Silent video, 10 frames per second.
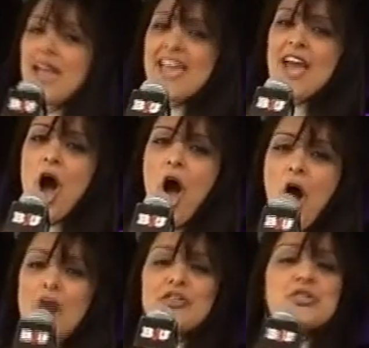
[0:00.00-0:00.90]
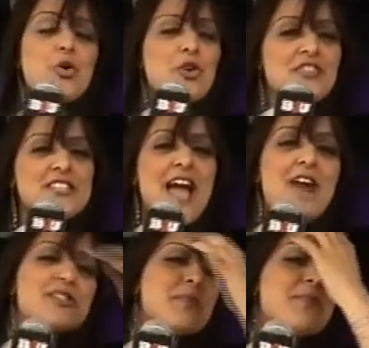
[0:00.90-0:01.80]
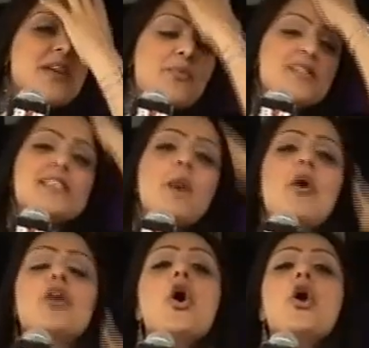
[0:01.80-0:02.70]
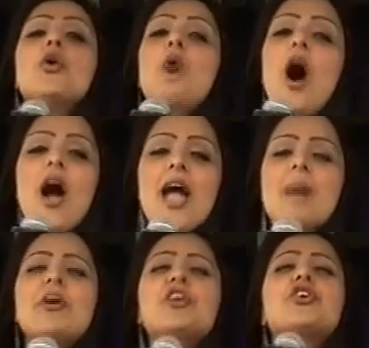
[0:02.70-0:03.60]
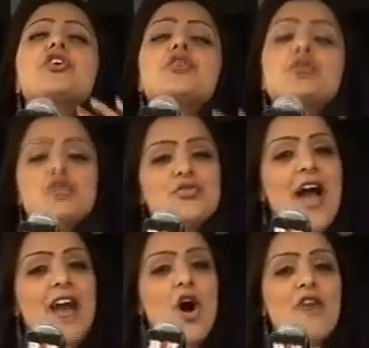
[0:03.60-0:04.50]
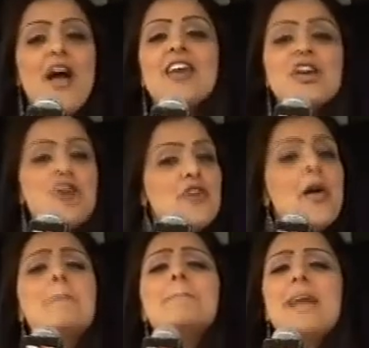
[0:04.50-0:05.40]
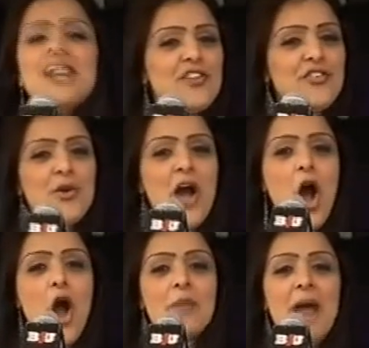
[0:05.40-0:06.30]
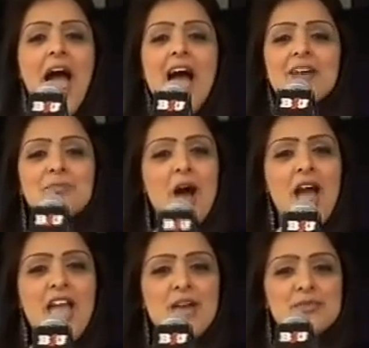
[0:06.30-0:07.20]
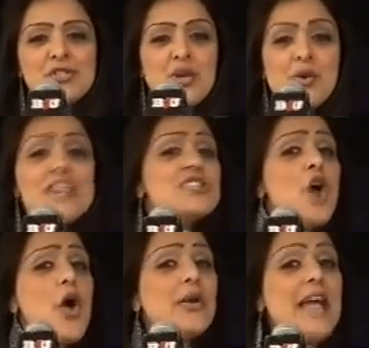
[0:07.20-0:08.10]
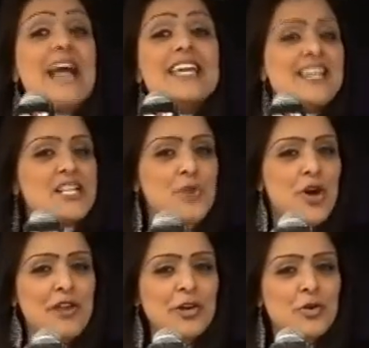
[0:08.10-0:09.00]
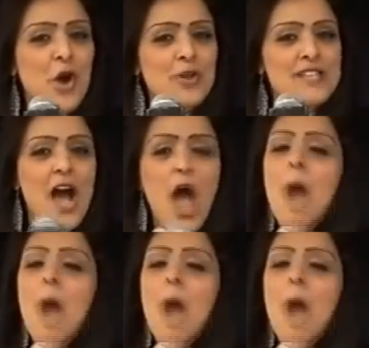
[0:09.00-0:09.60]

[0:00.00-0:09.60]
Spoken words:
we're here for Talk of the Town to meet with someone who I am a huge fan of, and I know that many of you at home admire him too. He's not only a Guinness World Record holder,